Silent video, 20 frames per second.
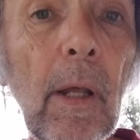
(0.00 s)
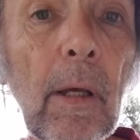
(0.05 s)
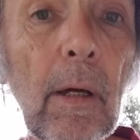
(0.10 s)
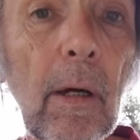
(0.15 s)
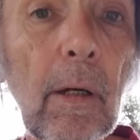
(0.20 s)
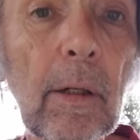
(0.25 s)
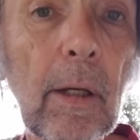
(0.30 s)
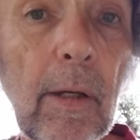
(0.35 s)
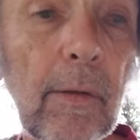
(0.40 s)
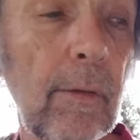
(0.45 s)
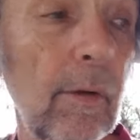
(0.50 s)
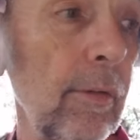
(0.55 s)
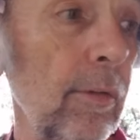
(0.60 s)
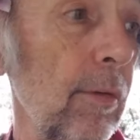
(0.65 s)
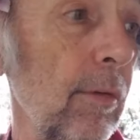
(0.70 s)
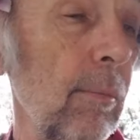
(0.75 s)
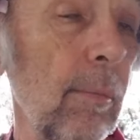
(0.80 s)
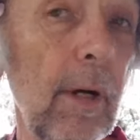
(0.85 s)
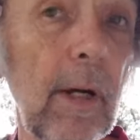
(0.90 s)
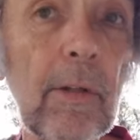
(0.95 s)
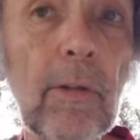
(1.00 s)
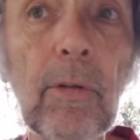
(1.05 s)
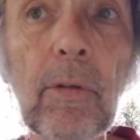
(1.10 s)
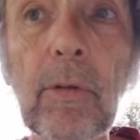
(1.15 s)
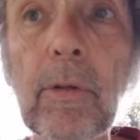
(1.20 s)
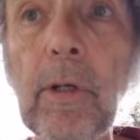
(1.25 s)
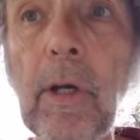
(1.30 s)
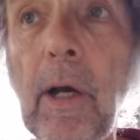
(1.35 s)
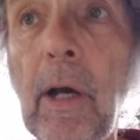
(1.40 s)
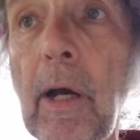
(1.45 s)
Okay, those are my
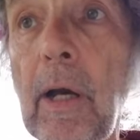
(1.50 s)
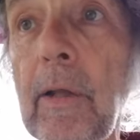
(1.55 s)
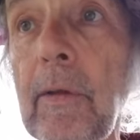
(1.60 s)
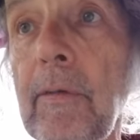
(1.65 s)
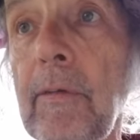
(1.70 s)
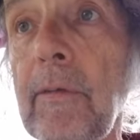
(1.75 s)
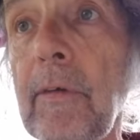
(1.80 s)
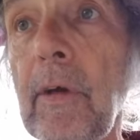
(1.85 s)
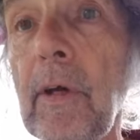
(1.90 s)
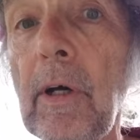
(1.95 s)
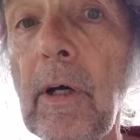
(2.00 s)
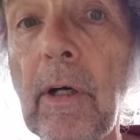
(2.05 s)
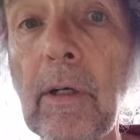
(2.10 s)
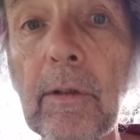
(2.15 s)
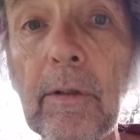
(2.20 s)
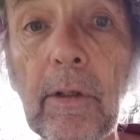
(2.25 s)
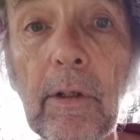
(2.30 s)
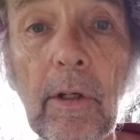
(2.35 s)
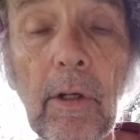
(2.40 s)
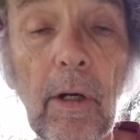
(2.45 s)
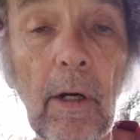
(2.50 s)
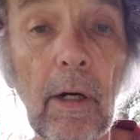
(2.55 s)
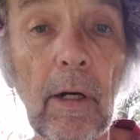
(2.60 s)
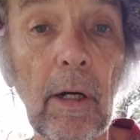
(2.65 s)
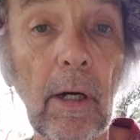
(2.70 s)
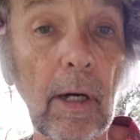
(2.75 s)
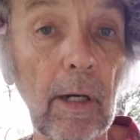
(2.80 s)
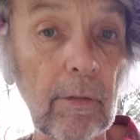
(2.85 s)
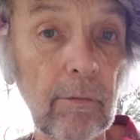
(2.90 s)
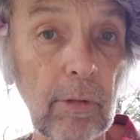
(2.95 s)
two guys.
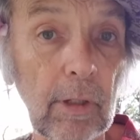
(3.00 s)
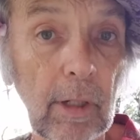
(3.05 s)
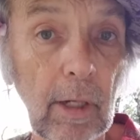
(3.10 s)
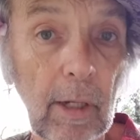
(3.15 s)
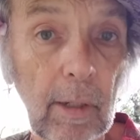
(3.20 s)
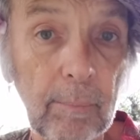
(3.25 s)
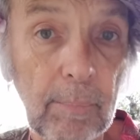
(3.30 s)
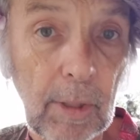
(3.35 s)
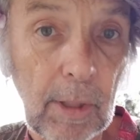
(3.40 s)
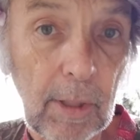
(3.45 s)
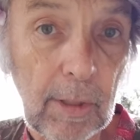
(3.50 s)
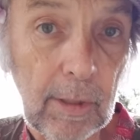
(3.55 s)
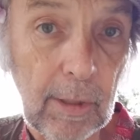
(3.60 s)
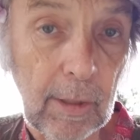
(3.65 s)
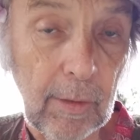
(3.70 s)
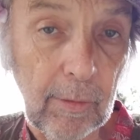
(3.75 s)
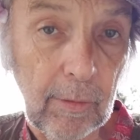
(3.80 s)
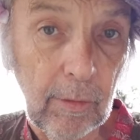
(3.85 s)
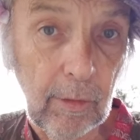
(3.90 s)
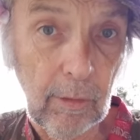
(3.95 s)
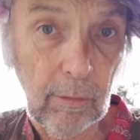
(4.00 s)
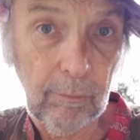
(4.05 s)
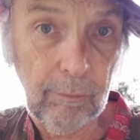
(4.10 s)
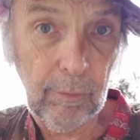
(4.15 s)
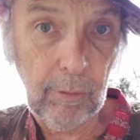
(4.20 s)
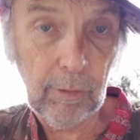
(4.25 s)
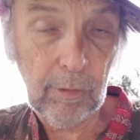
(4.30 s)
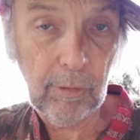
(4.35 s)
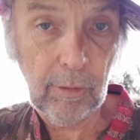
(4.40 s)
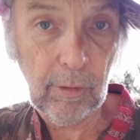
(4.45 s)
Andre got a peek at, the
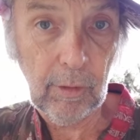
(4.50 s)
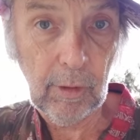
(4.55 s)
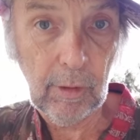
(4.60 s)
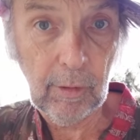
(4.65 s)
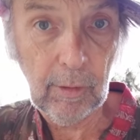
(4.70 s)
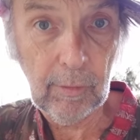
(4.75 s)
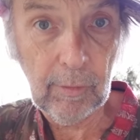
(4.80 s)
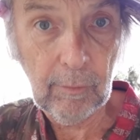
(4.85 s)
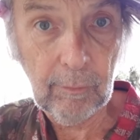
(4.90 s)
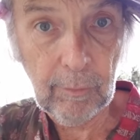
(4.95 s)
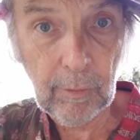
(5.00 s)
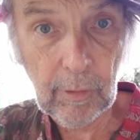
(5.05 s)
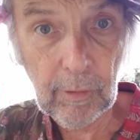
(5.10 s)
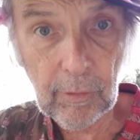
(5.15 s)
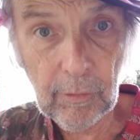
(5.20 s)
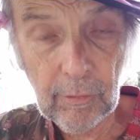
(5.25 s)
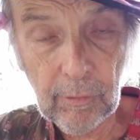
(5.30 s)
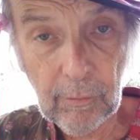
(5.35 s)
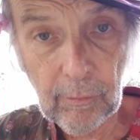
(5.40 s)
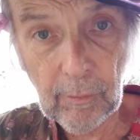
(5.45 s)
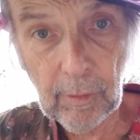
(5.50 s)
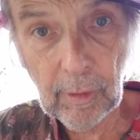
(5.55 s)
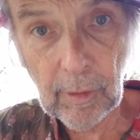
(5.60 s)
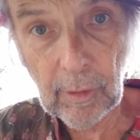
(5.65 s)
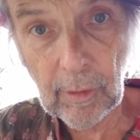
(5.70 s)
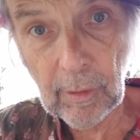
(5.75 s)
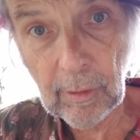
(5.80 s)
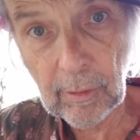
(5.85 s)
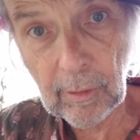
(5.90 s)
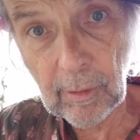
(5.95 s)
first
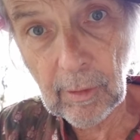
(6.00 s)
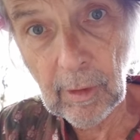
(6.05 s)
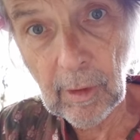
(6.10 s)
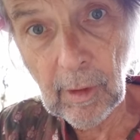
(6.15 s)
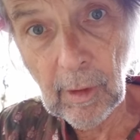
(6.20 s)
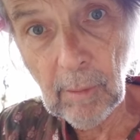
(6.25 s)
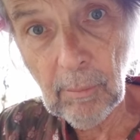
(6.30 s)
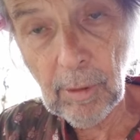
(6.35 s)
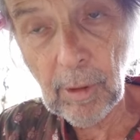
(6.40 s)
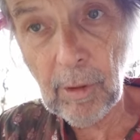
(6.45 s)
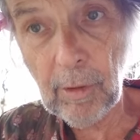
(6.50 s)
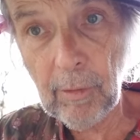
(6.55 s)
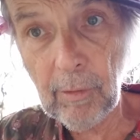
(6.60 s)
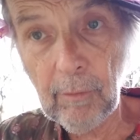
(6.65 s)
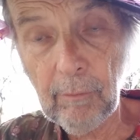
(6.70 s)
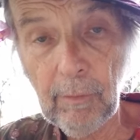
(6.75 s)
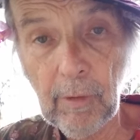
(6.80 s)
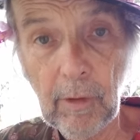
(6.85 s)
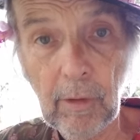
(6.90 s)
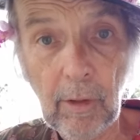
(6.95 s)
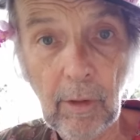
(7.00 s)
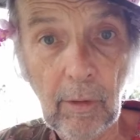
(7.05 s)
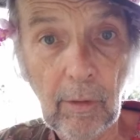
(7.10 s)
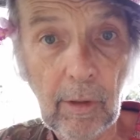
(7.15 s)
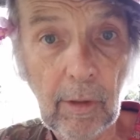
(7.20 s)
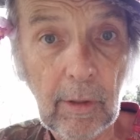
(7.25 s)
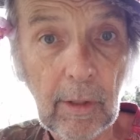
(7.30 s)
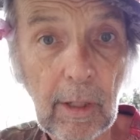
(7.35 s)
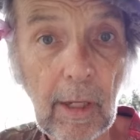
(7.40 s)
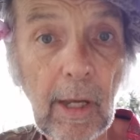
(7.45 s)
part of the video,
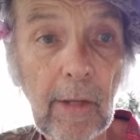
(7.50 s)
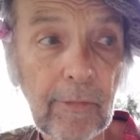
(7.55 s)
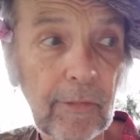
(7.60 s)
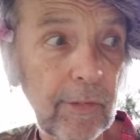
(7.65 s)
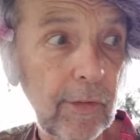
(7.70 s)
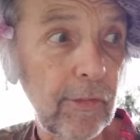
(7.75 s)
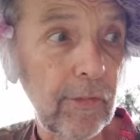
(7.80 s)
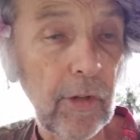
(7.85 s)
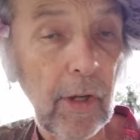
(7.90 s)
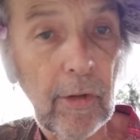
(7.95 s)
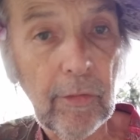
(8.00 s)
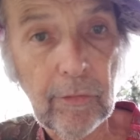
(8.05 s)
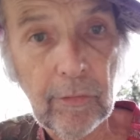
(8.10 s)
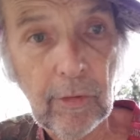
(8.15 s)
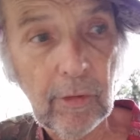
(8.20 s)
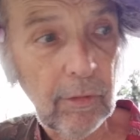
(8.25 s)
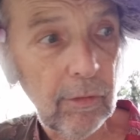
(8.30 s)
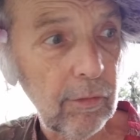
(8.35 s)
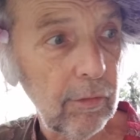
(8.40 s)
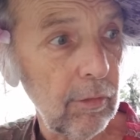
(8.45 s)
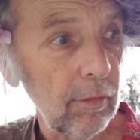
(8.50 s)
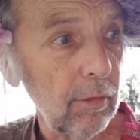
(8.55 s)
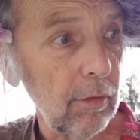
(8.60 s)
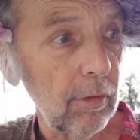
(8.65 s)
and he had suggestions,